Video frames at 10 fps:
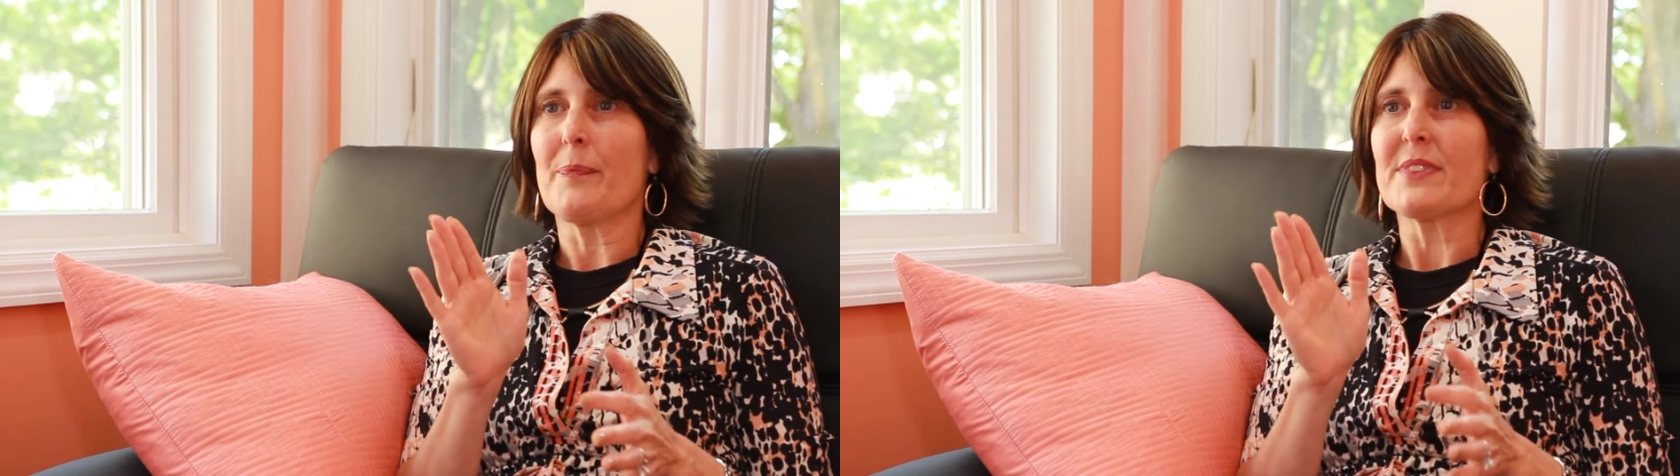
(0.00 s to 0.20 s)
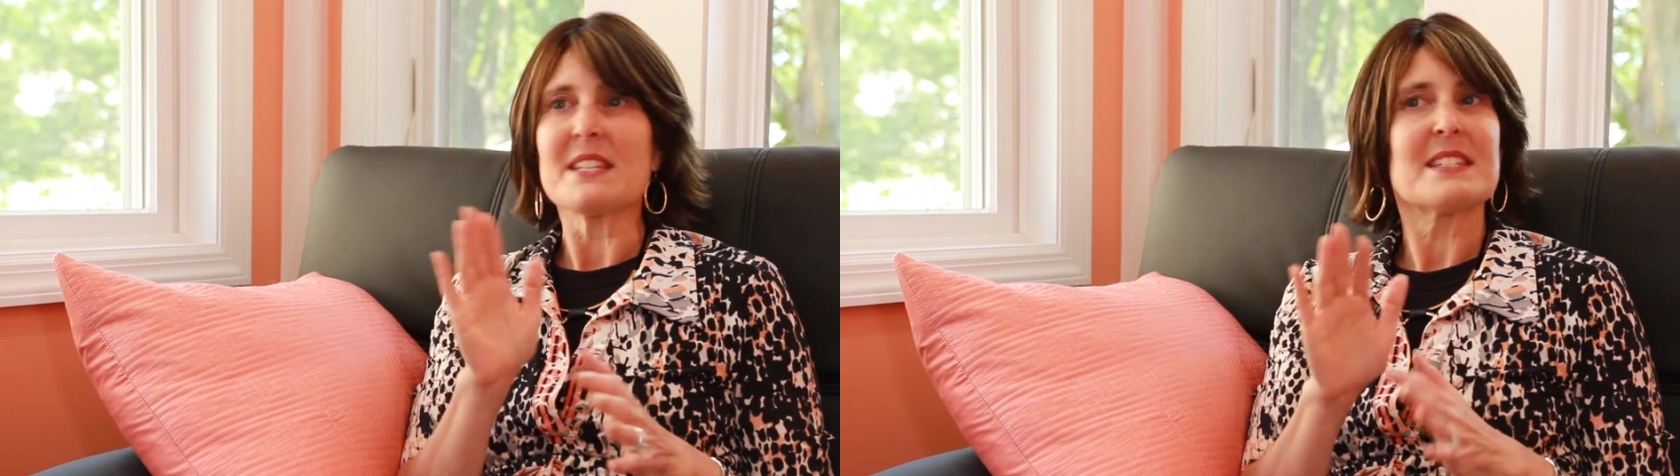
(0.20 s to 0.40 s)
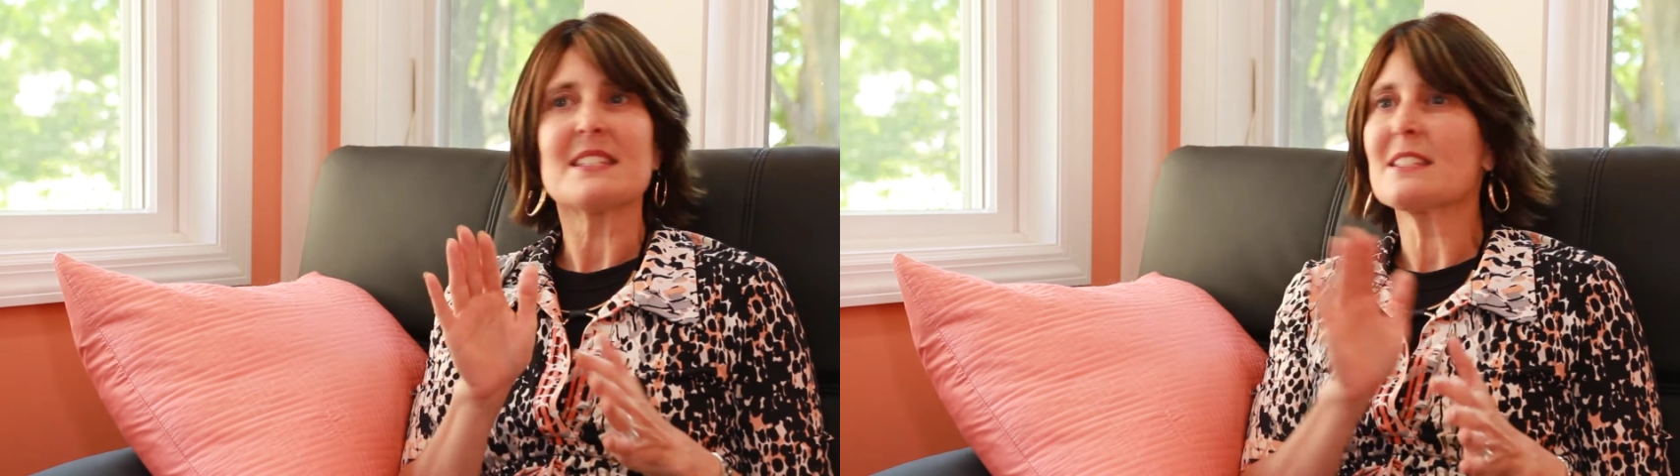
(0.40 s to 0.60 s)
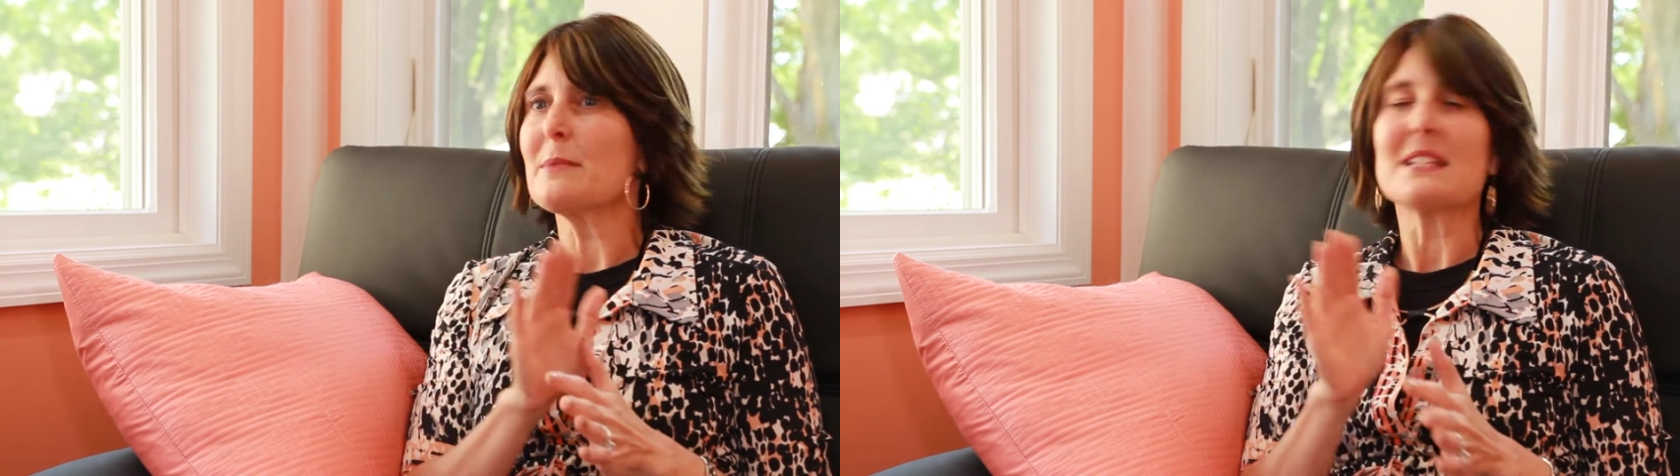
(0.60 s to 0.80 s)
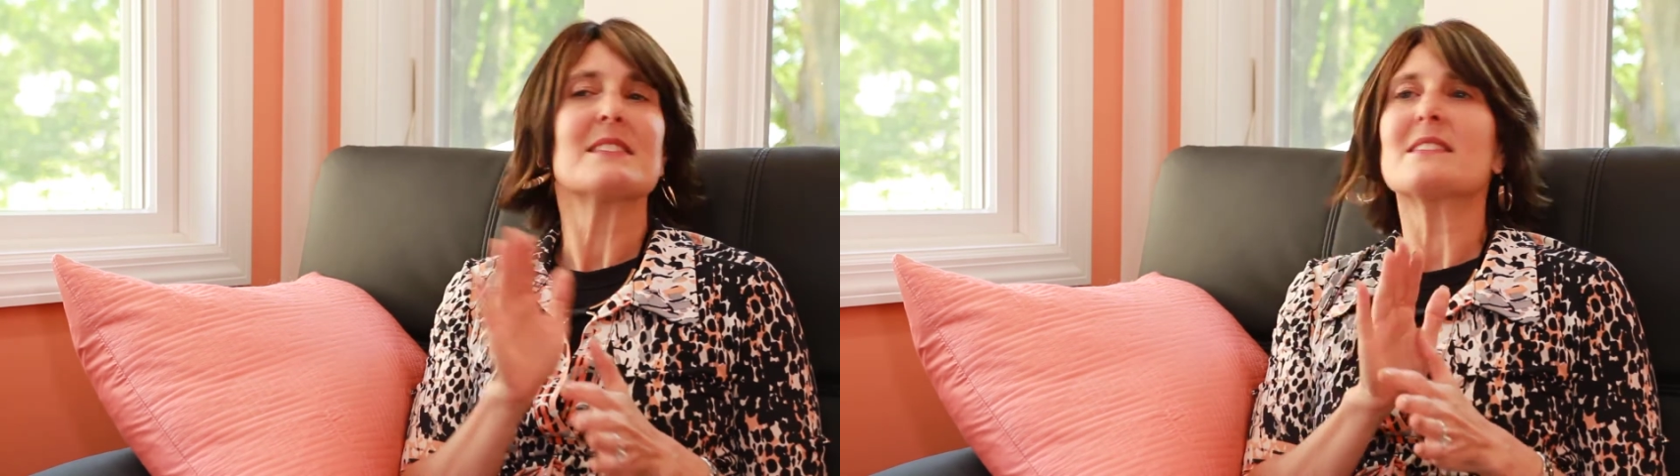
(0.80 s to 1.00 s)
The system
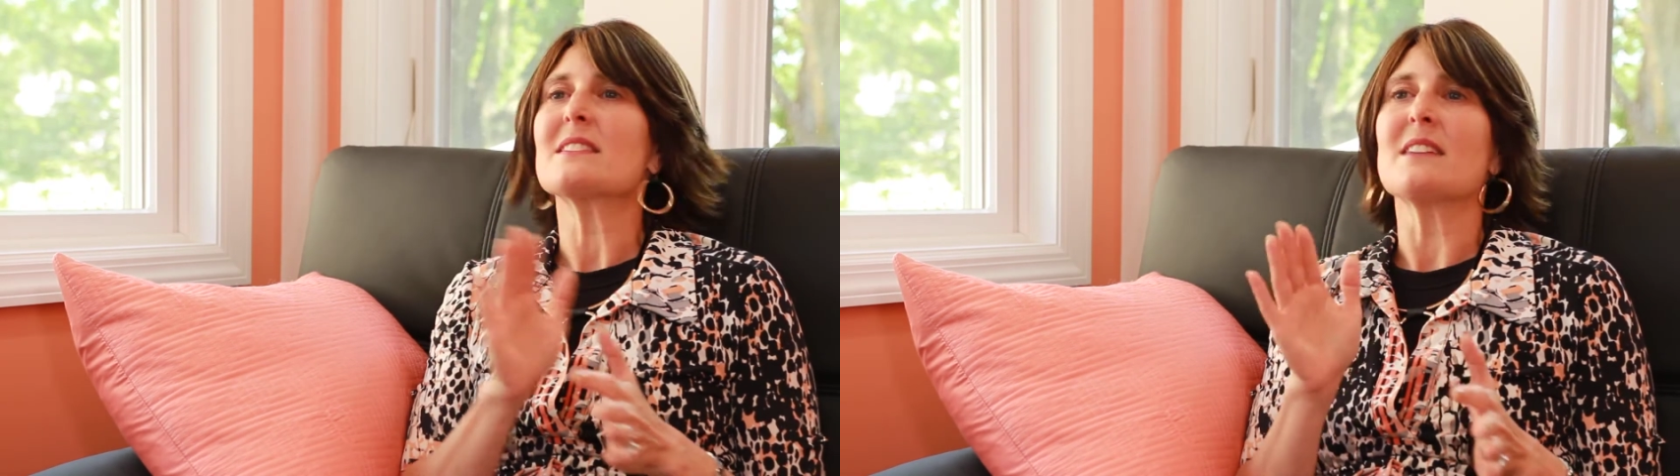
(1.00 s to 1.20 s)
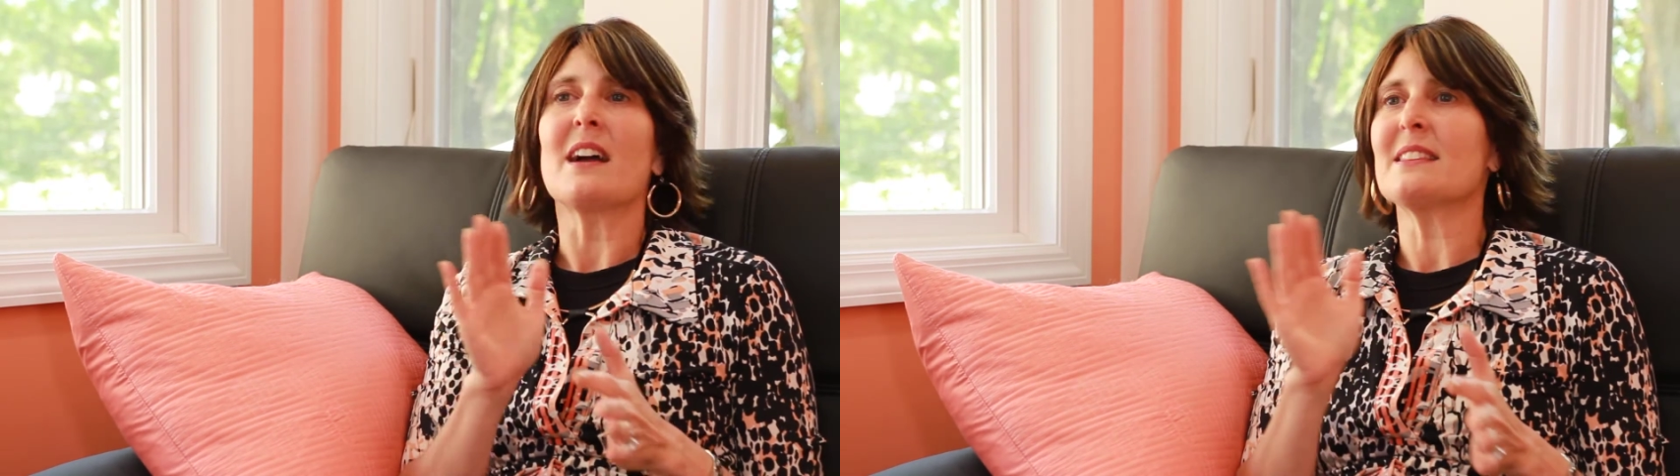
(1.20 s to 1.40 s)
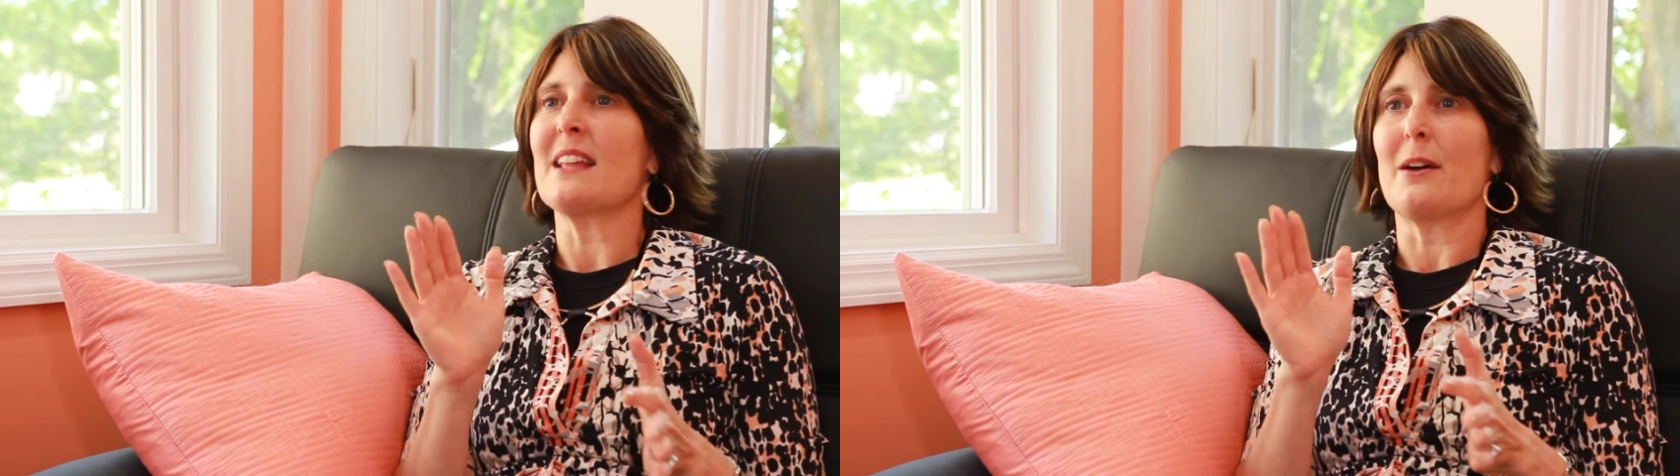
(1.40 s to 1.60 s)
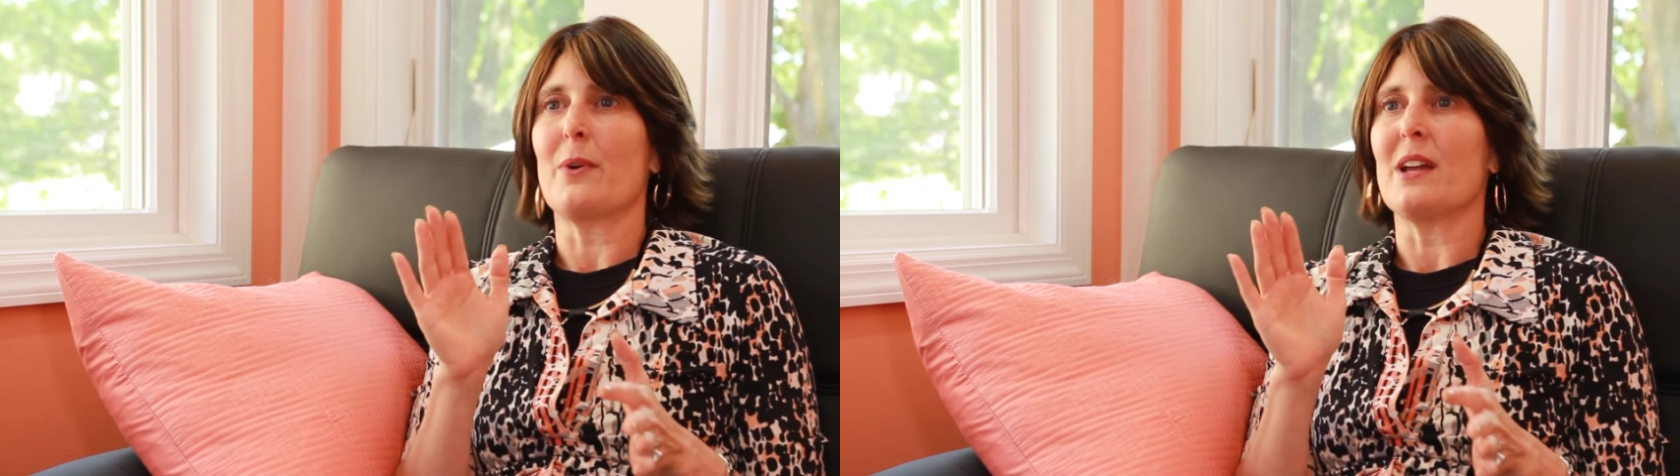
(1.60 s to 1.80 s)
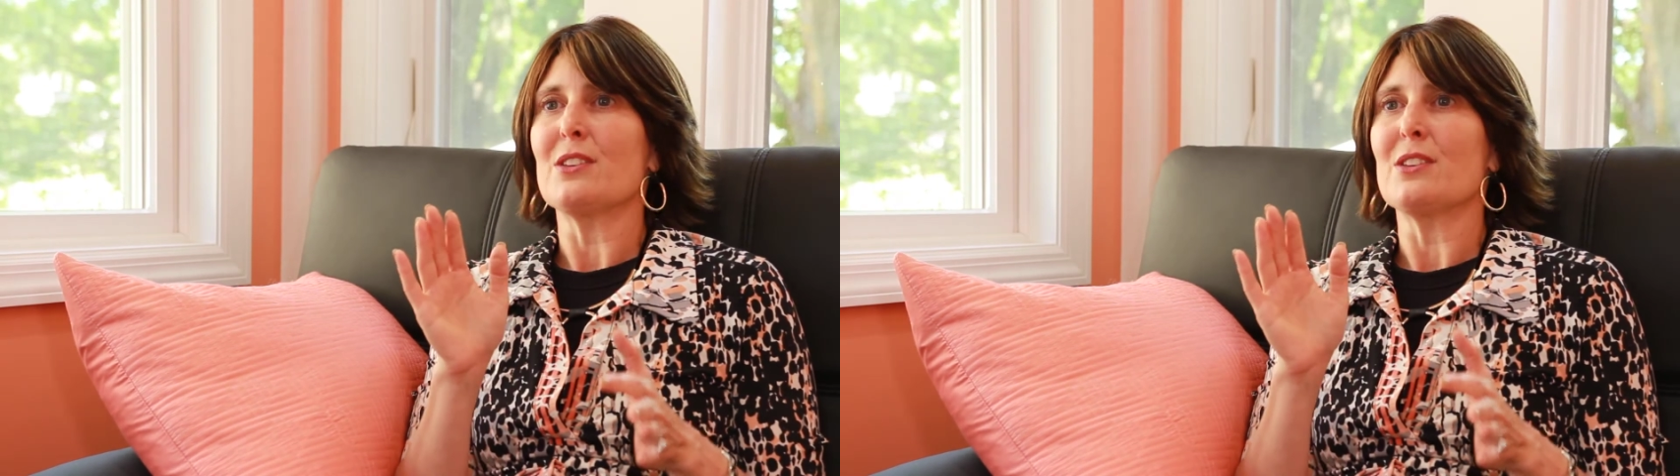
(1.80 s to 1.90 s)
isn't designed that way.